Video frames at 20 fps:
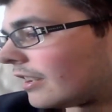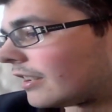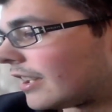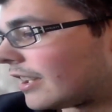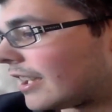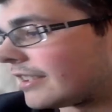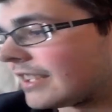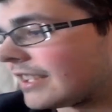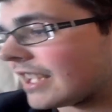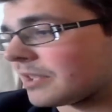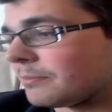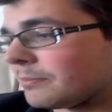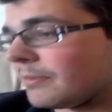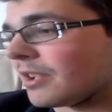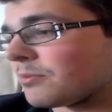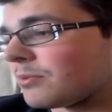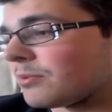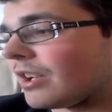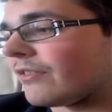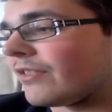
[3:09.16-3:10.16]
Next
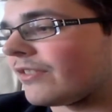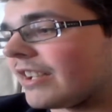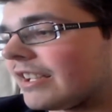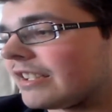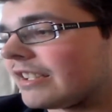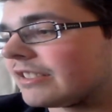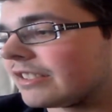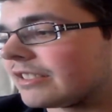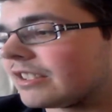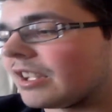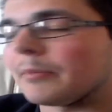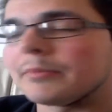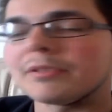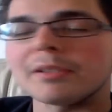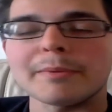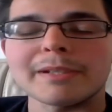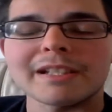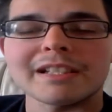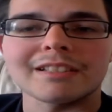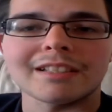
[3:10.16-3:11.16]
match we have is the
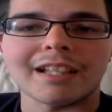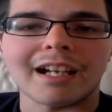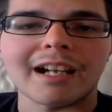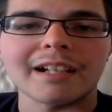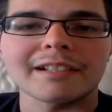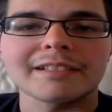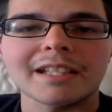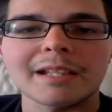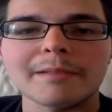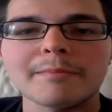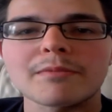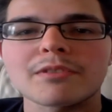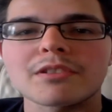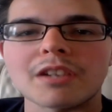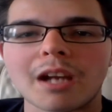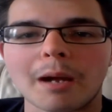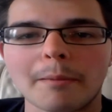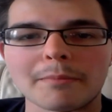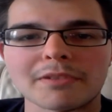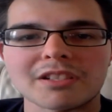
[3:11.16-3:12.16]
WWE Tag Team
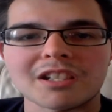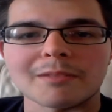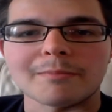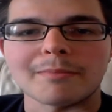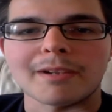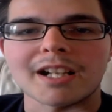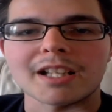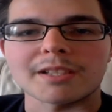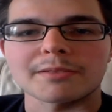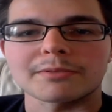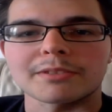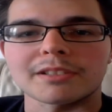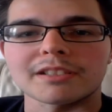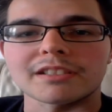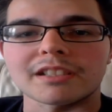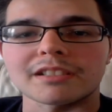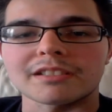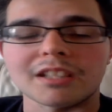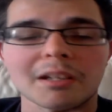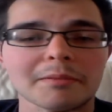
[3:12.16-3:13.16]
Championship match
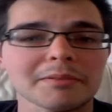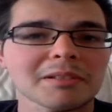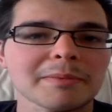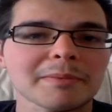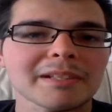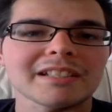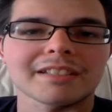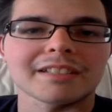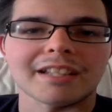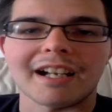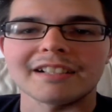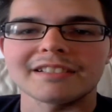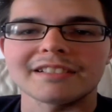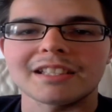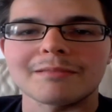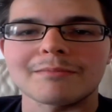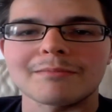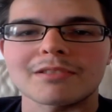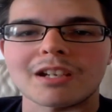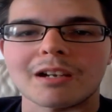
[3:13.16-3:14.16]
between the WWE Tag
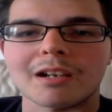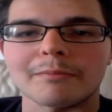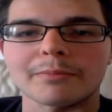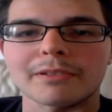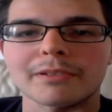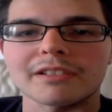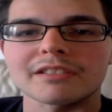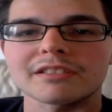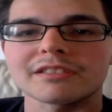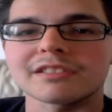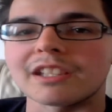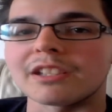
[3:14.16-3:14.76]
Team Champions,